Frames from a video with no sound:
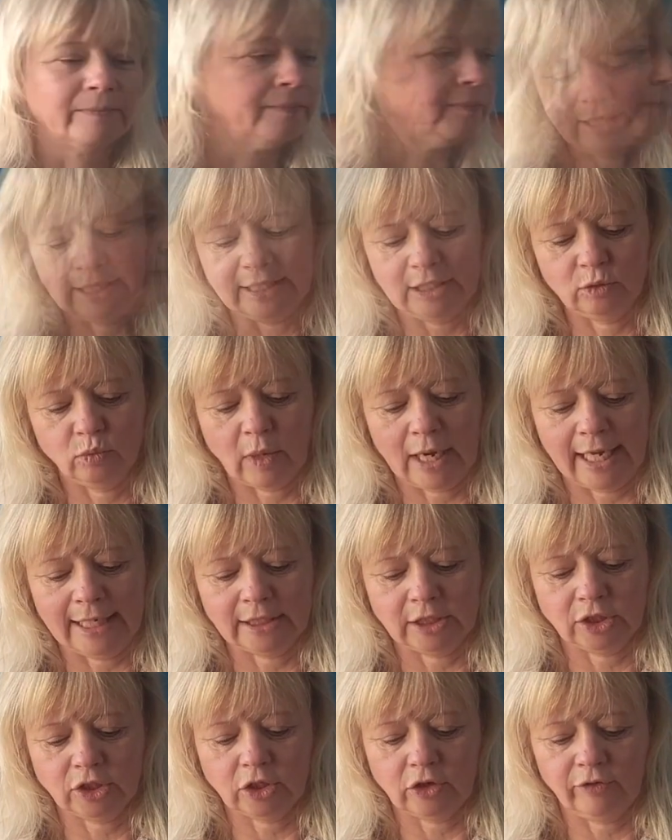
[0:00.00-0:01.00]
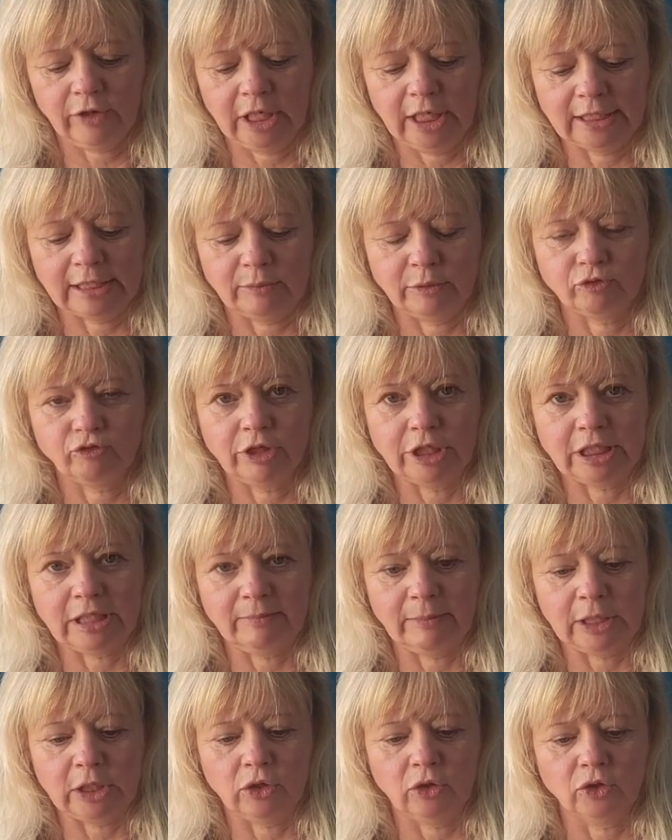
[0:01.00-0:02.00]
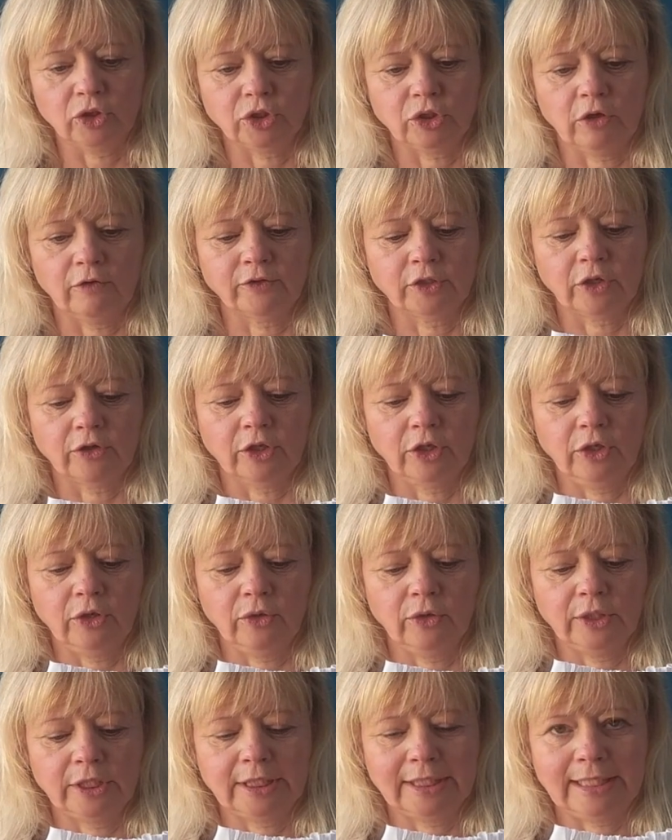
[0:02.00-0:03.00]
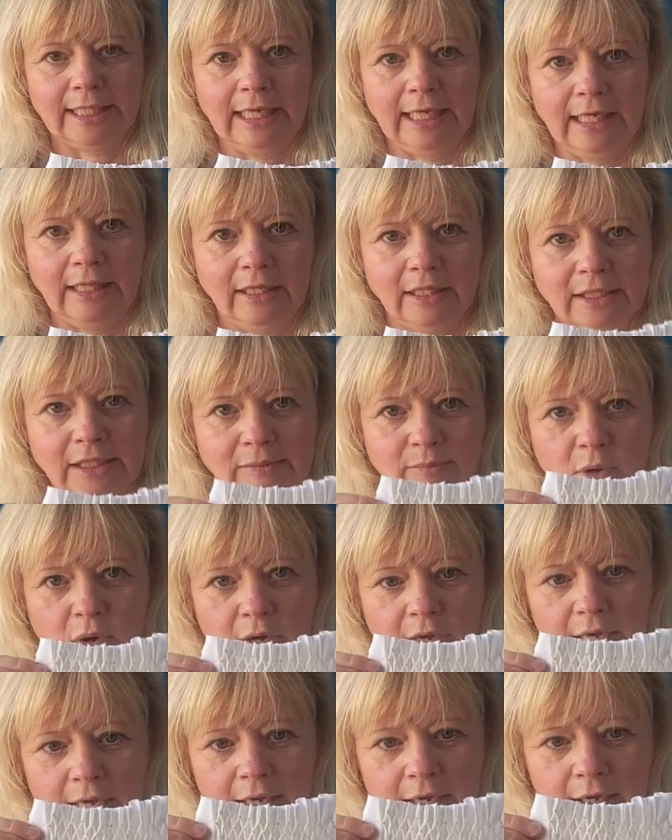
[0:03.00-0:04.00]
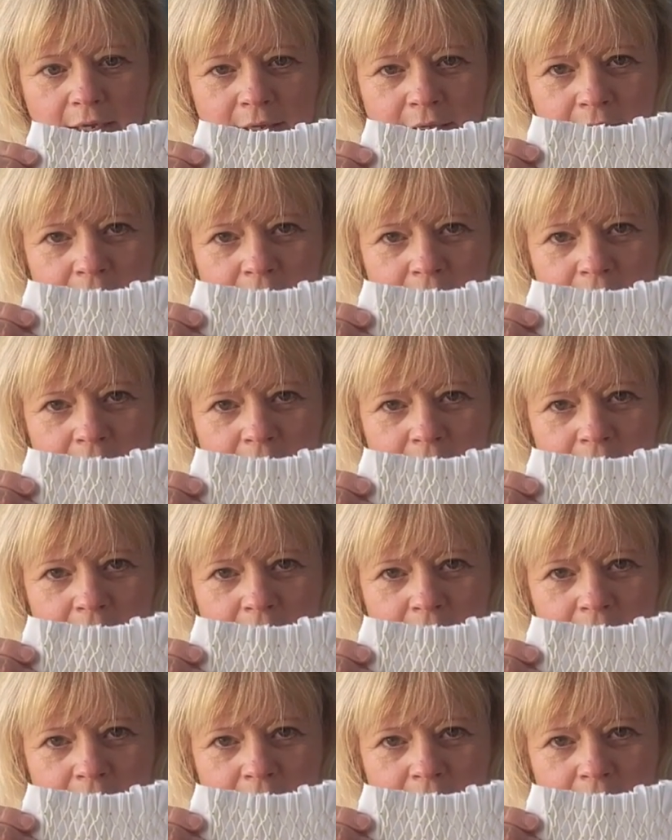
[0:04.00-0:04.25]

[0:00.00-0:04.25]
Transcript: Now this is wet. Sorry, because I was rinsing my dots off so that you could see the smocking.